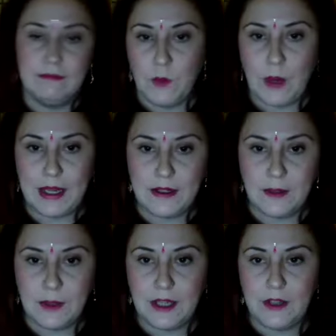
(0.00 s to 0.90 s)
ways that
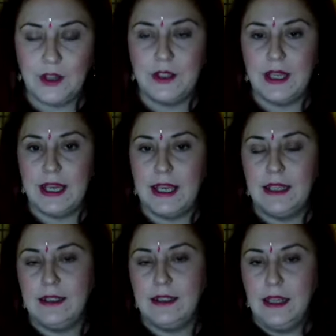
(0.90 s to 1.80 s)
we can use
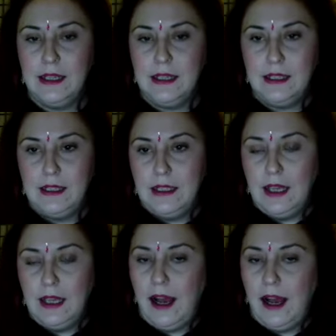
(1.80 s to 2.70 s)
this.
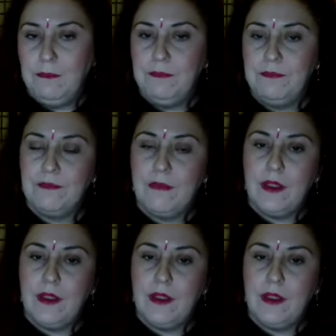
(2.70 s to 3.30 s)
Palm